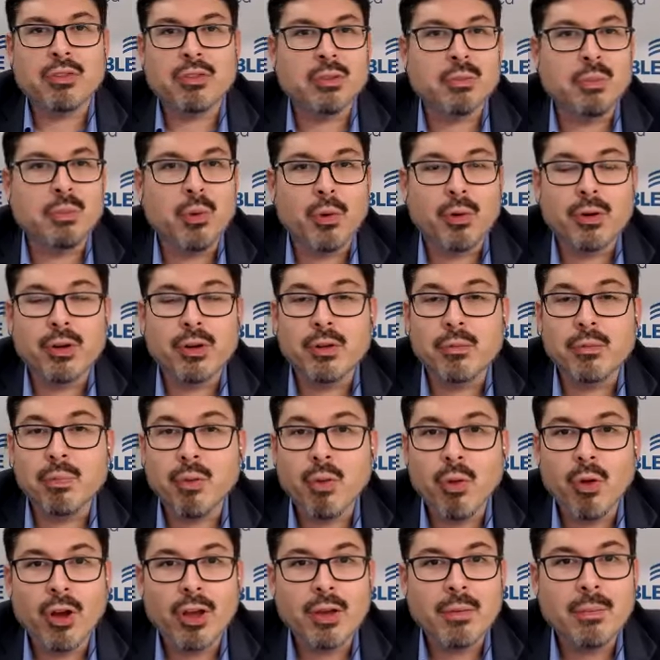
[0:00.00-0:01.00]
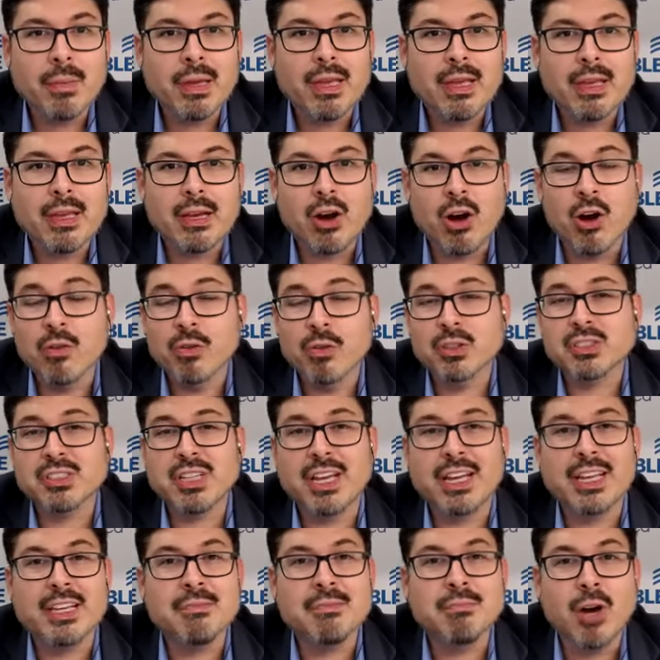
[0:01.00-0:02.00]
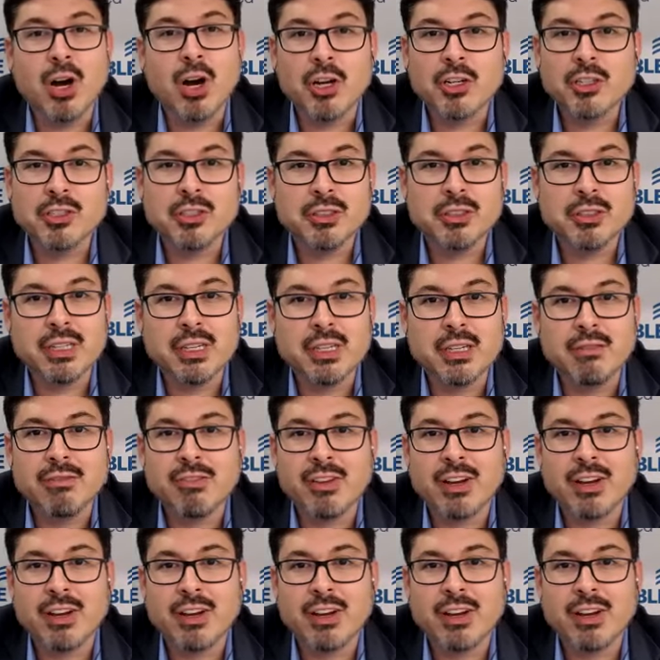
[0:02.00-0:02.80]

with support employment, oversight and monitoring,